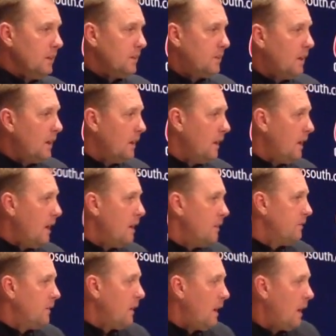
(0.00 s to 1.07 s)
The second
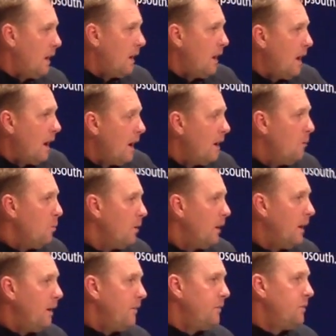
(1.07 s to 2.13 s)
half, I will
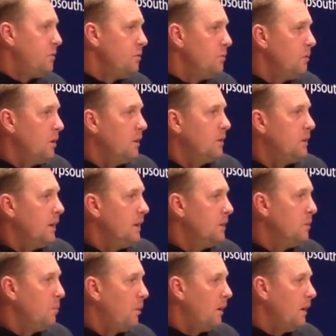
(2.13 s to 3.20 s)
have to
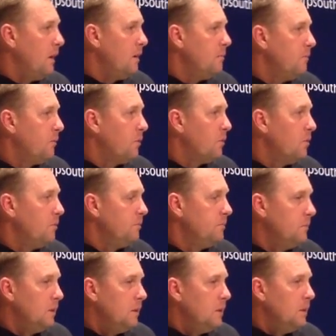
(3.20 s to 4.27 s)
take the blame for
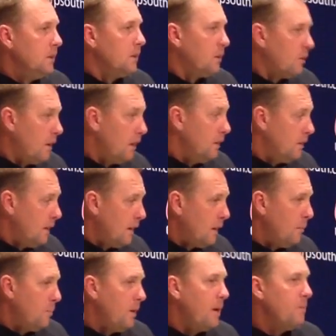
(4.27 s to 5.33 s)
credit to
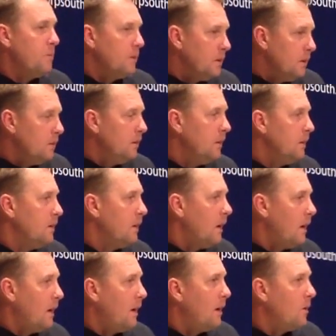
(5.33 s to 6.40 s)
Alabama, and
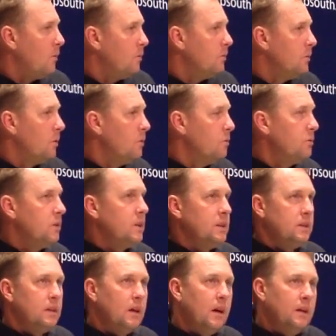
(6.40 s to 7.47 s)
I don't know that
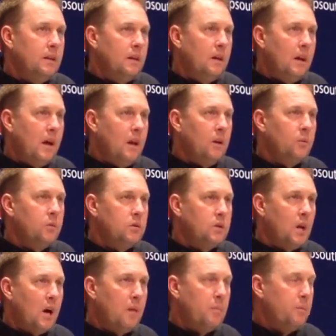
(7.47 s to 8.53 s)
I did an adequate
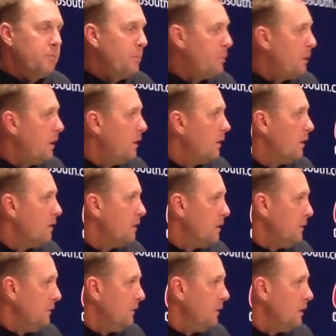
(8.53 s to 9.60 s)
job preparing our
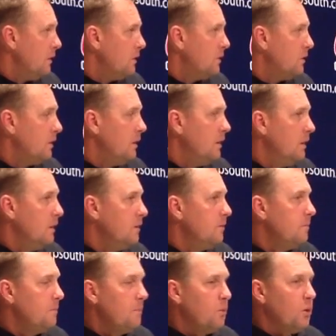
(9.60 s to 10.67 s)
defense
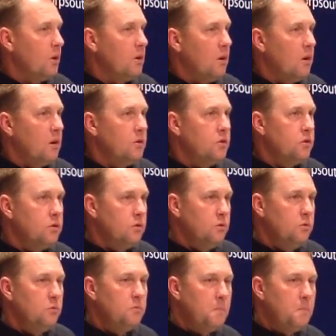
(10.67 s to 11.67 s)
in regards to